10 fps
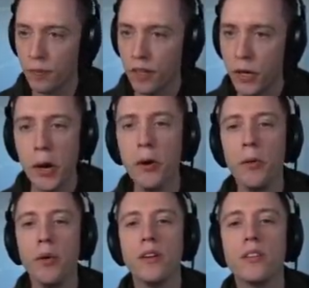
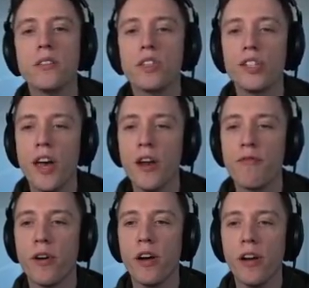You! Son of
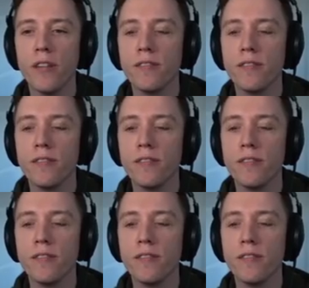a...